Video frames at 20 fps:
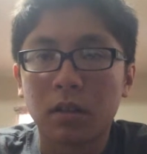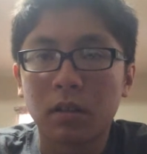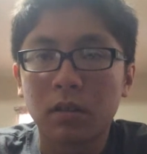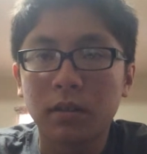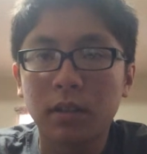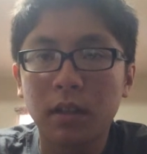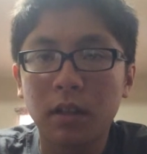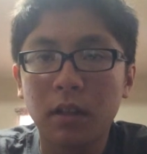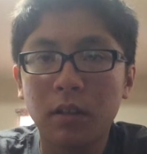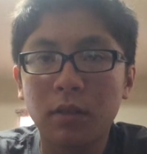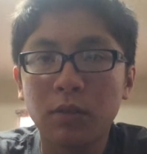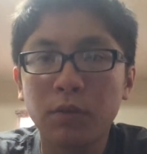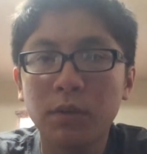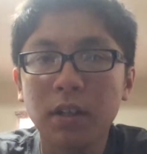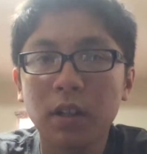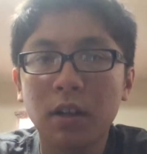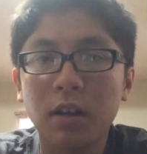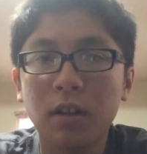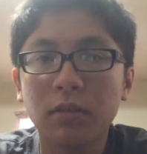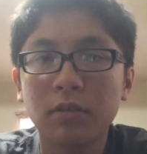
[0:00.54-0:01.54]
So
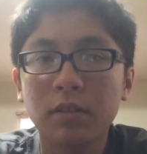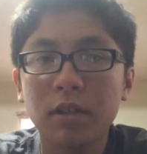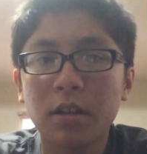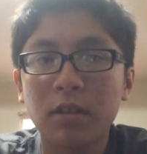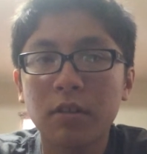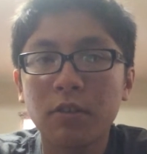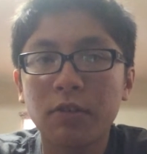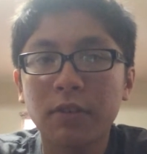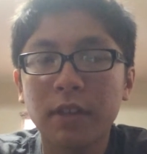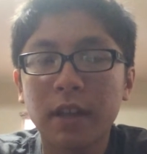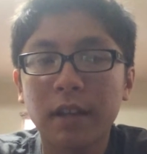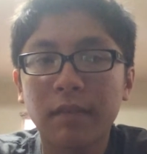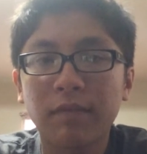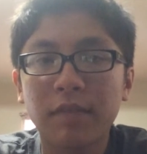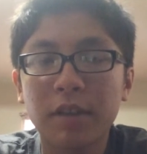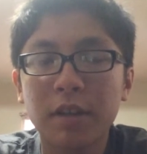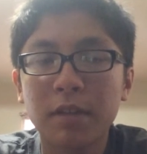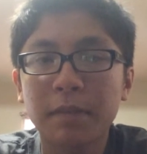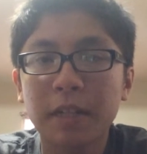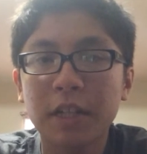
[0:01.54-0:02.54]
we all know that
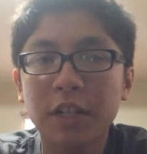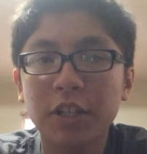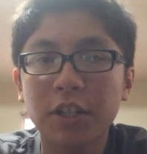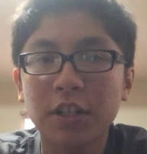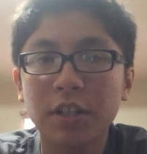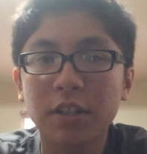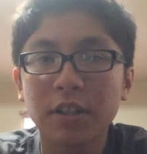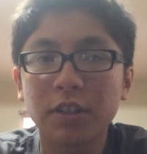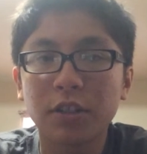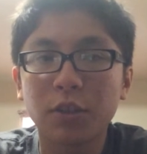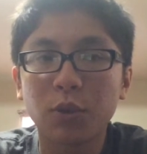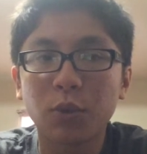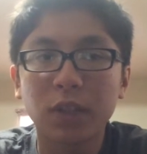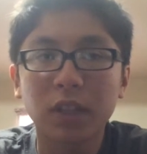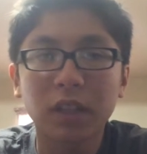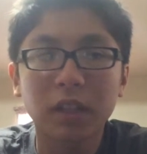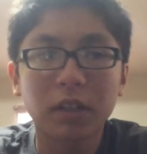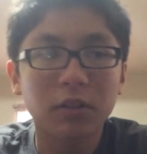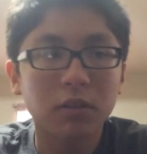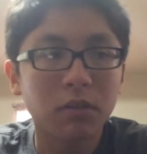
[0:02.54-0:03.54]
Funimation is
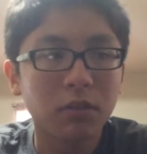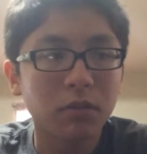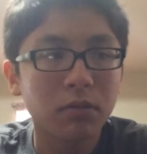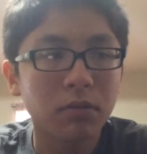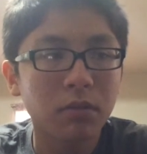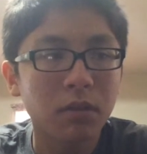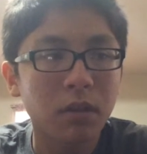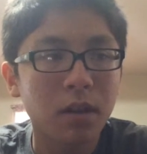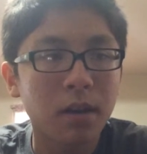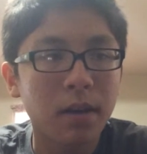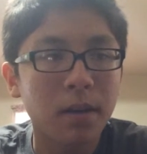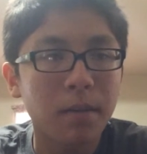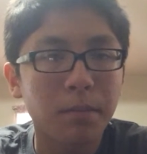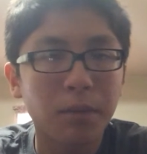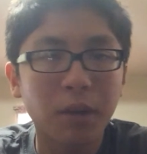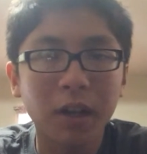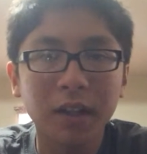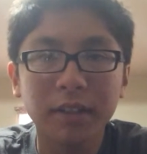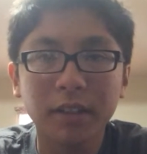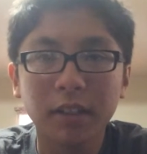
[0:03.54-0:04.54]
doing their own
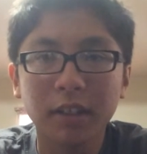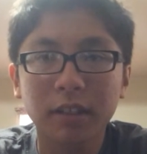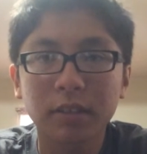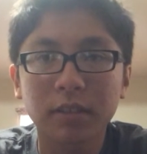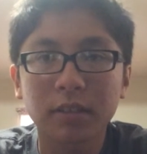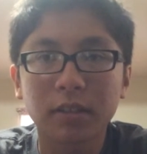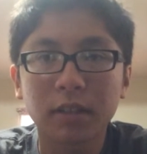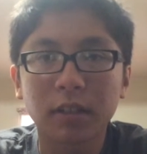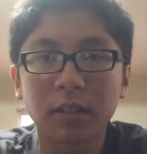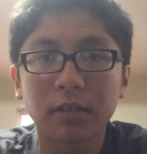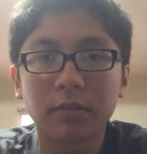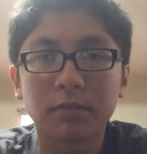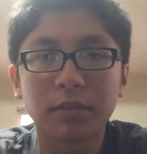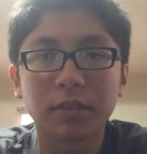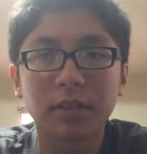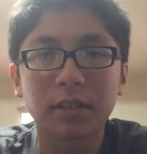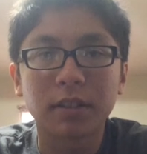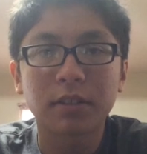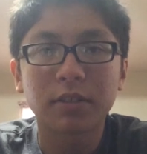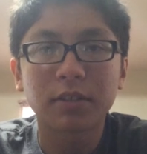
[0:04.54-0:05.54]
broadcast
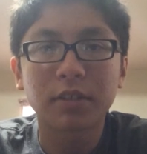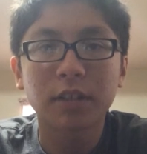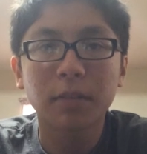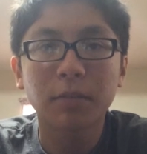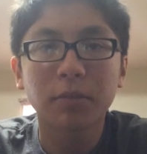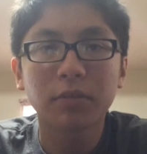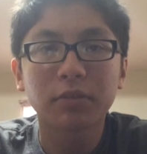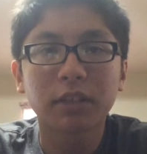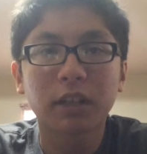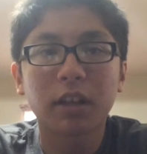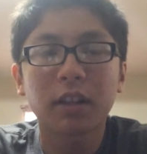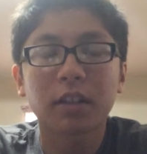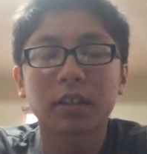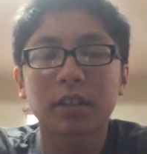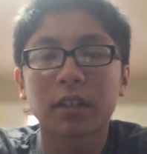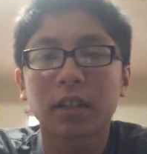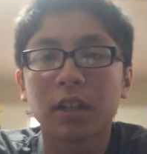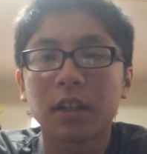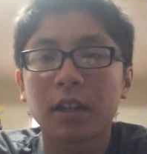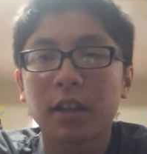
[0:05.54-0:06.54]
dubs, their double
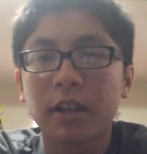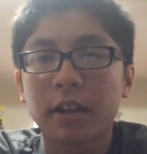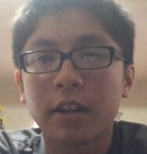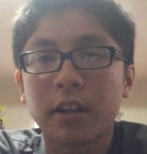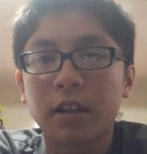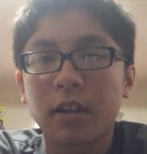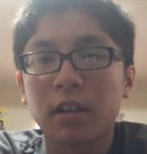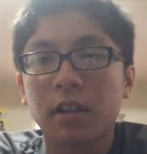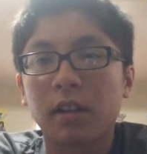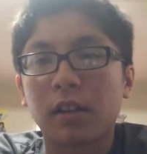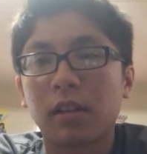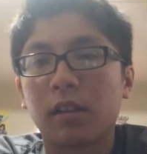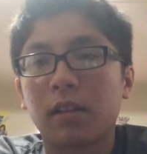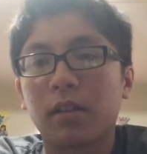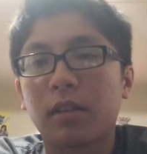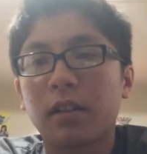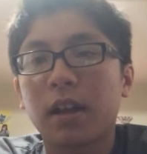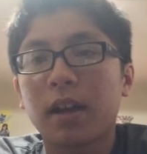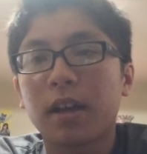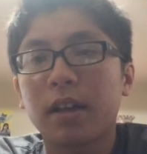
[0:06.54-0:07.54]
talk
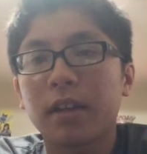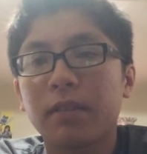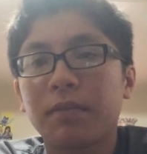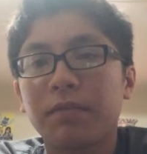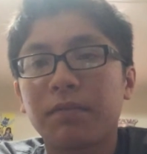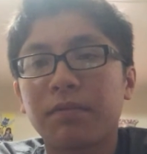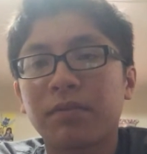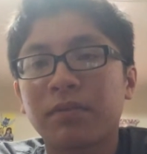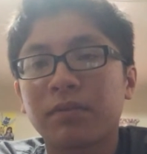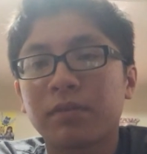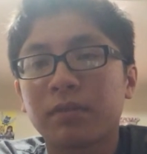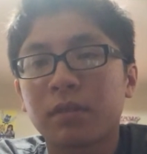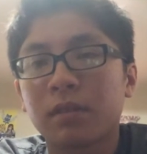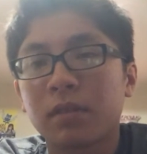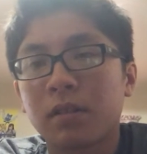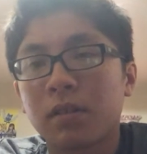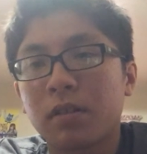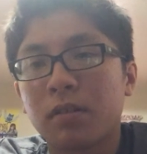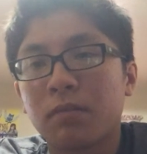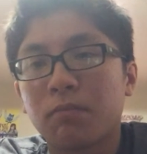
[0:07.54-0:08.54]
live
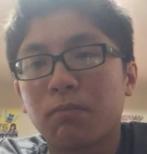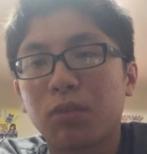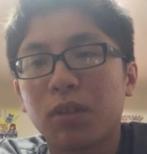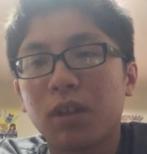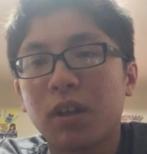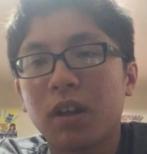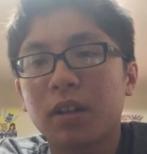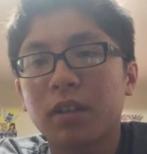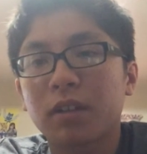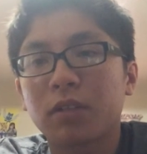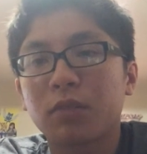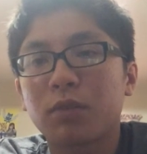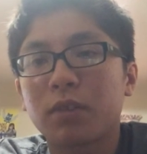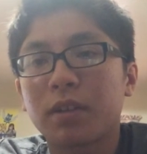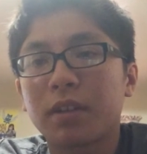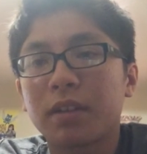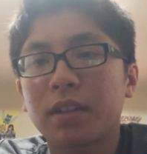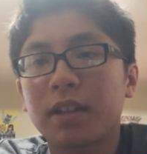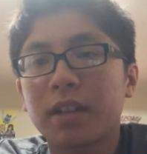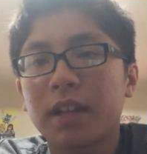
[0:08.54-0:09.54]
block
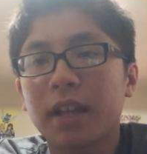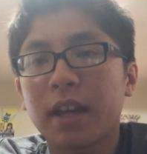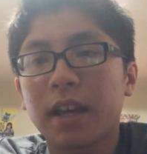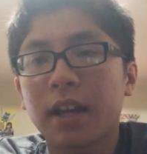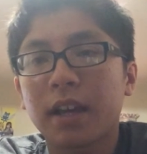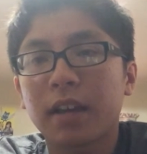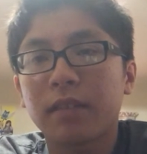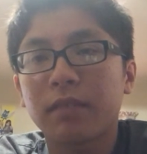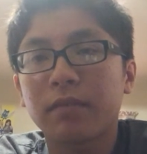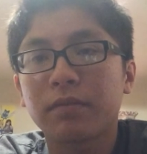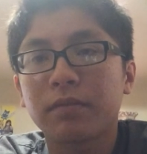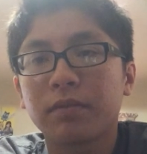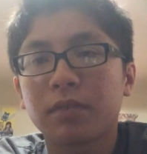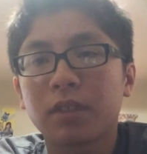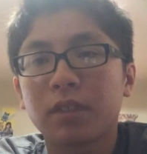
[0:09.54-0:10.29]
where they have